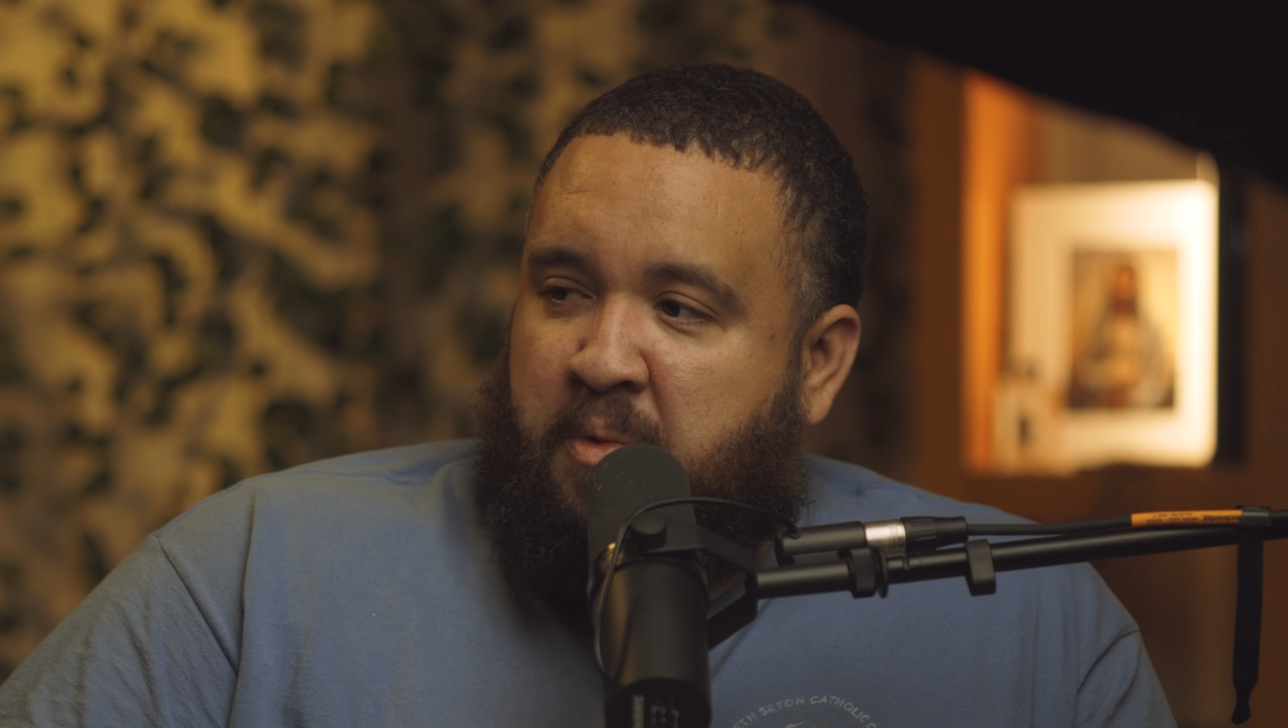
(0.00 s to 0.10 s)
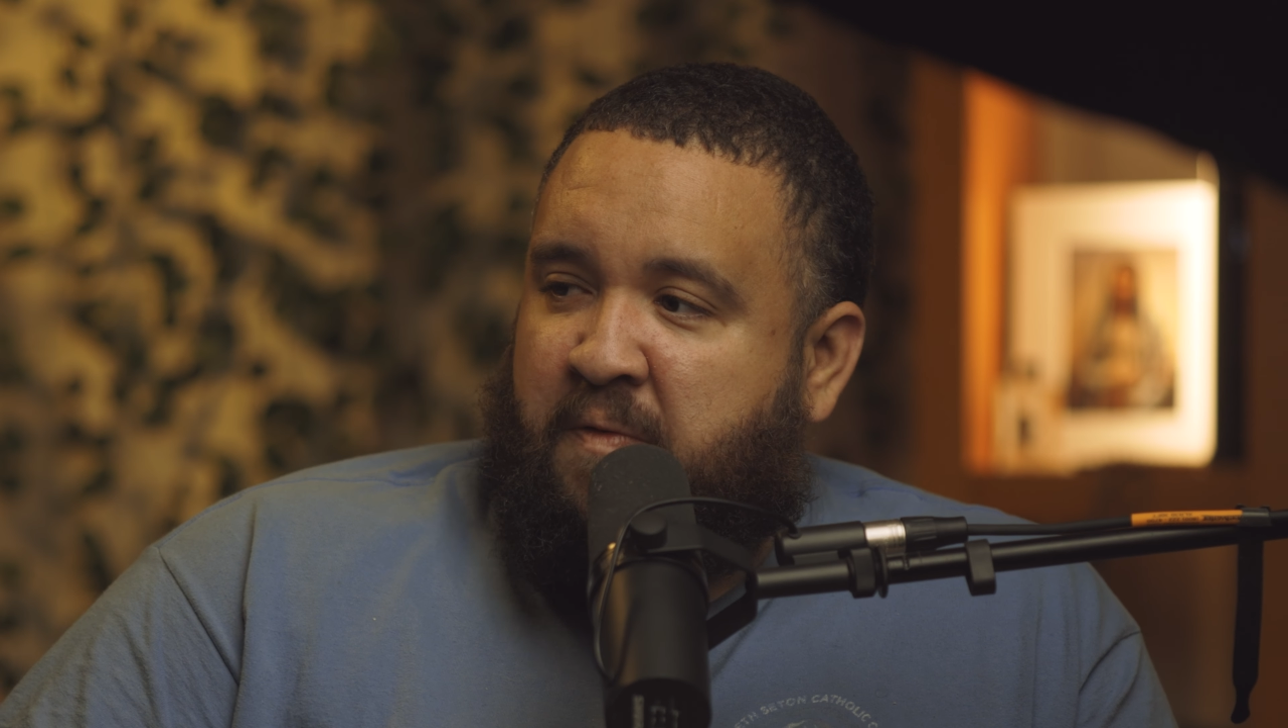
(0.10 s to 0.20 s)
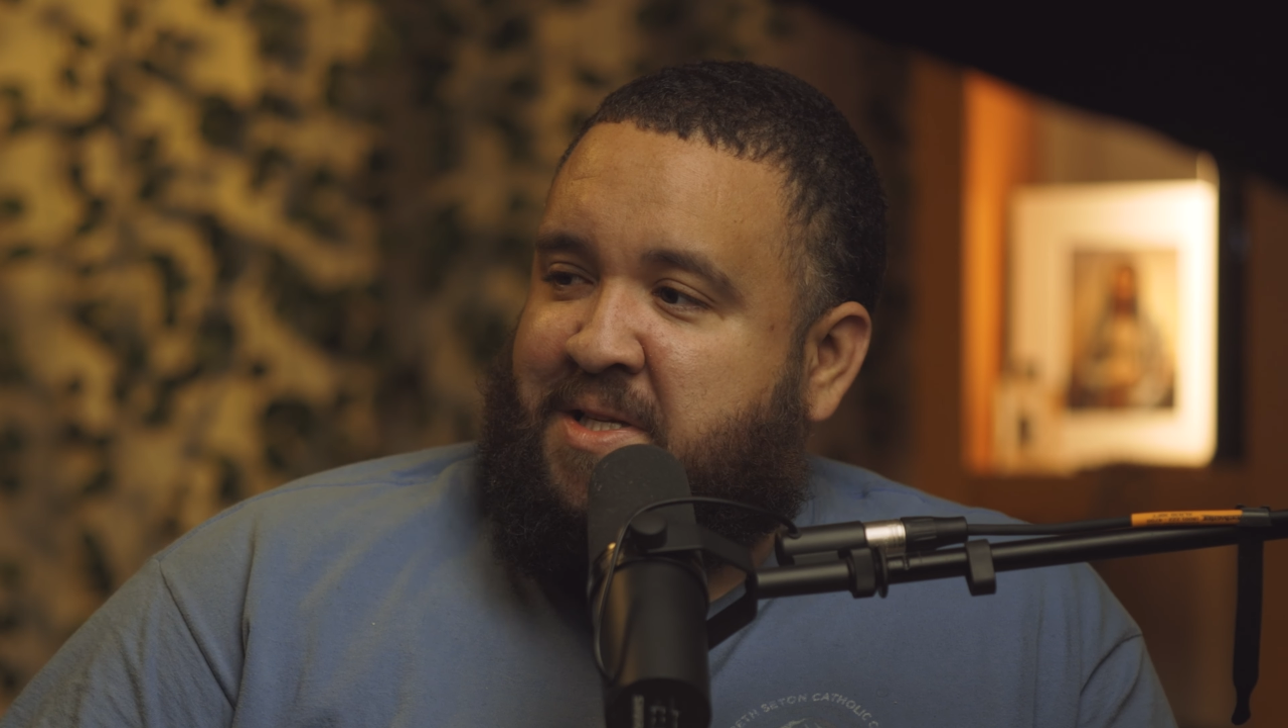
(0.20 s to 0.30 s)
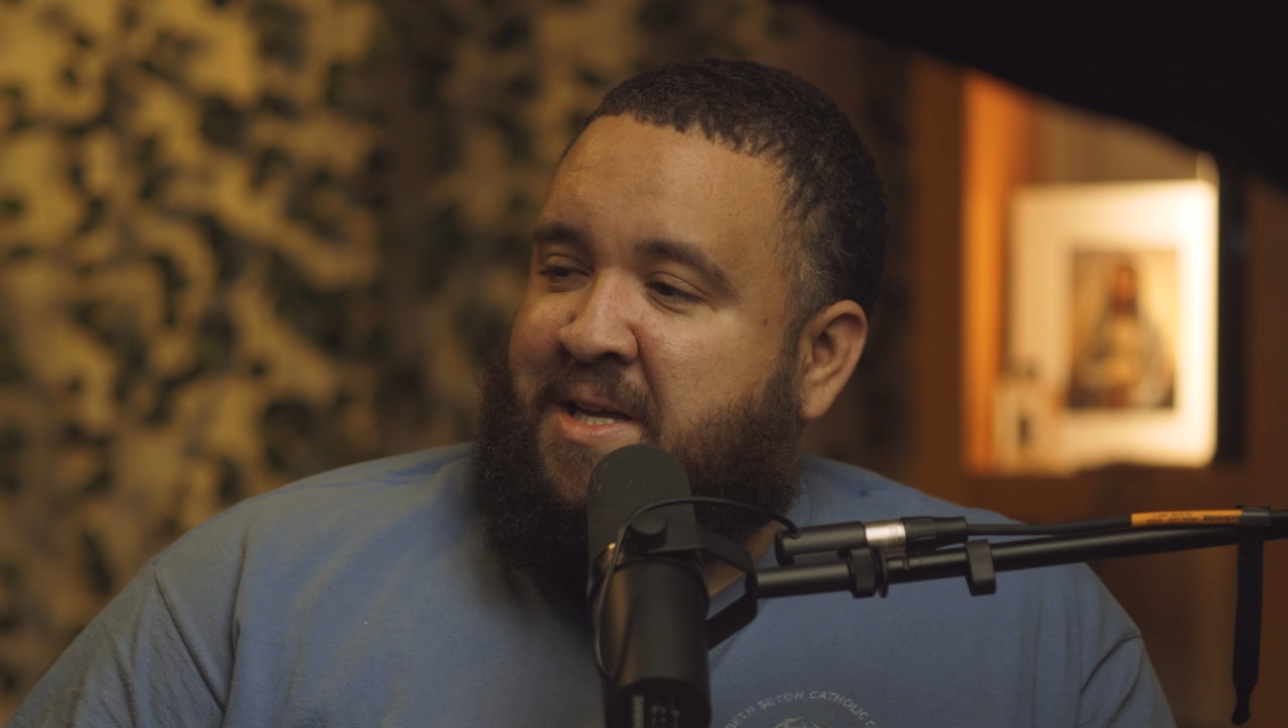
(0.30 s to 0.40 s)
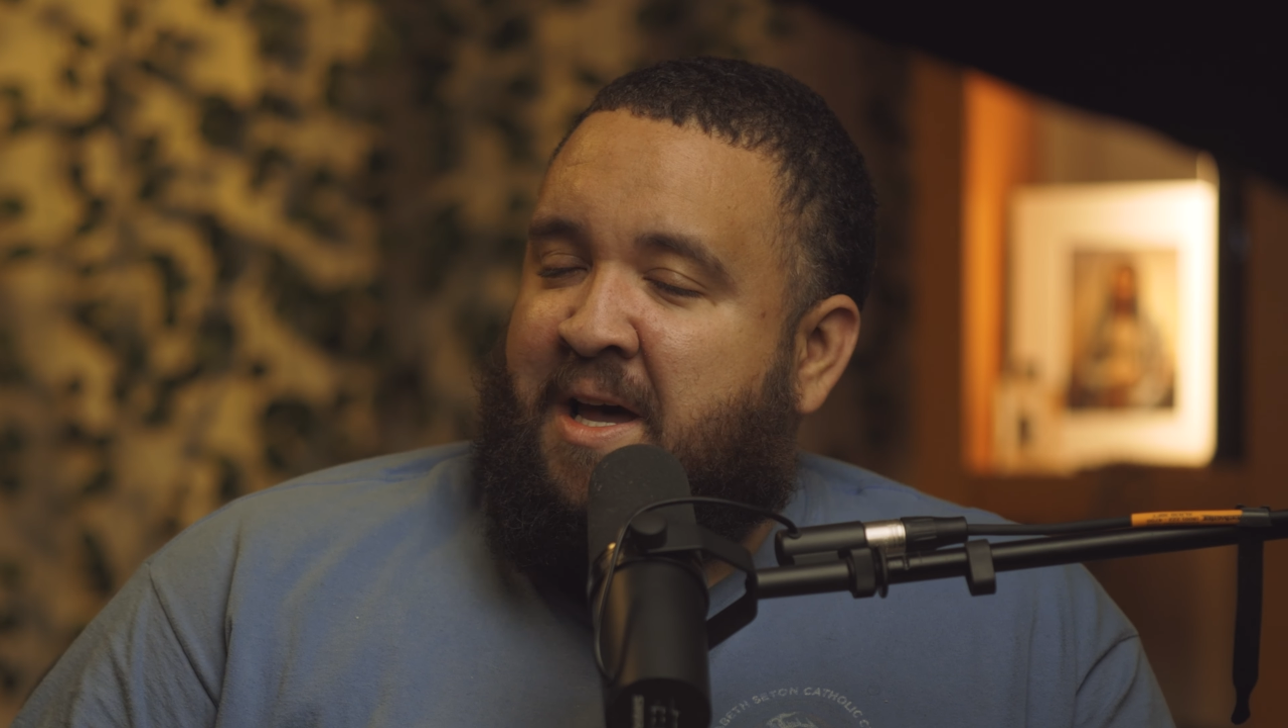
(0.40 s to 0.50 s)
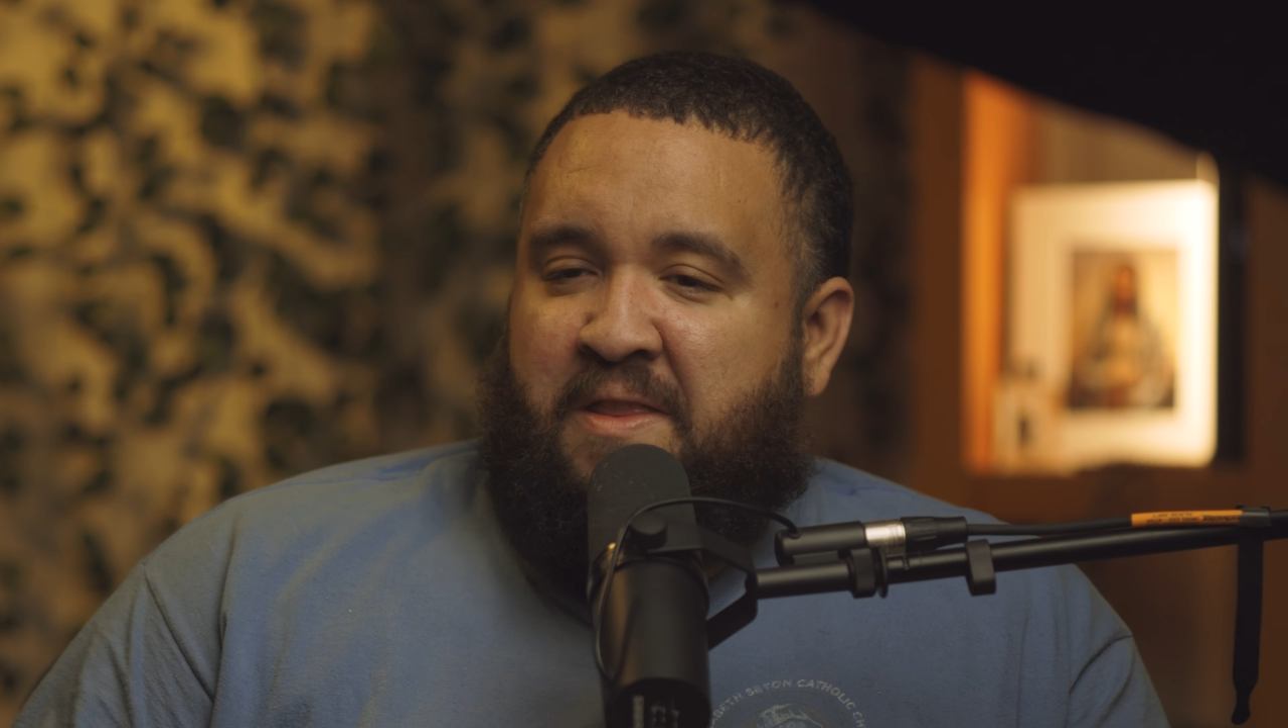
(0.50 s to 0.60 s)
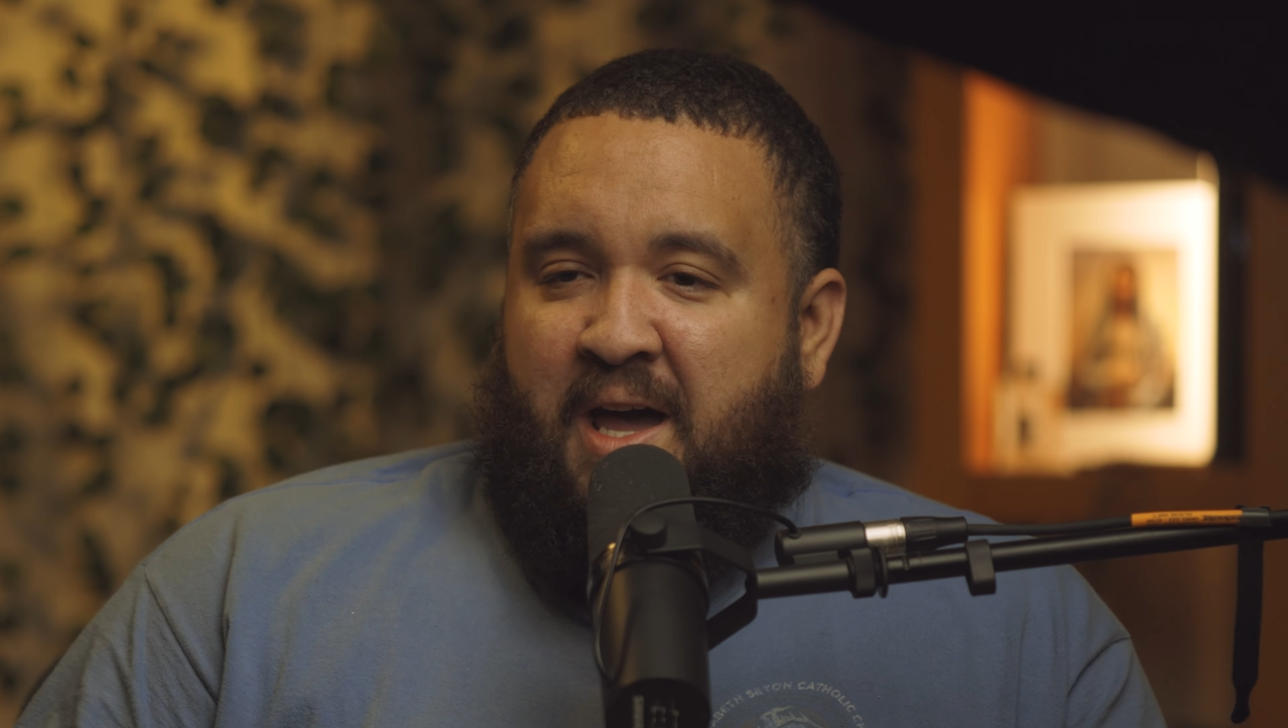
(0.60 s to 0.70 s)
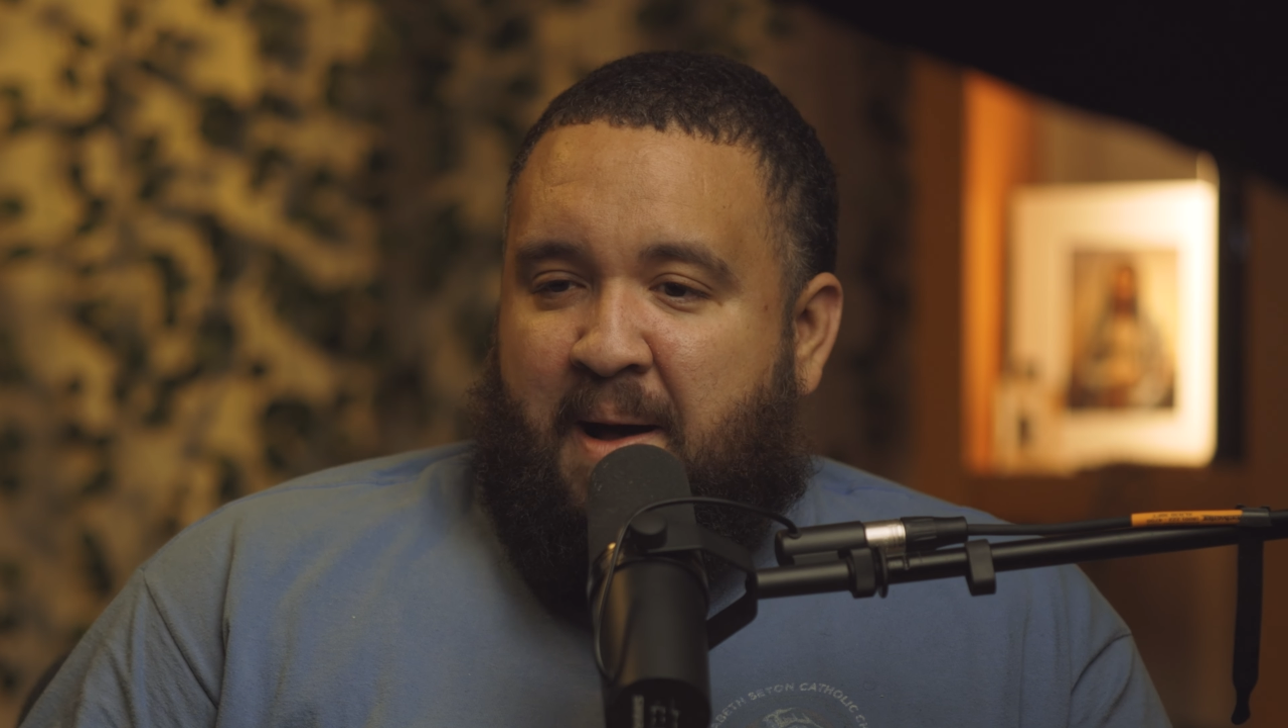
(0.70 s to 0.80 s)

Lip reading: if it's the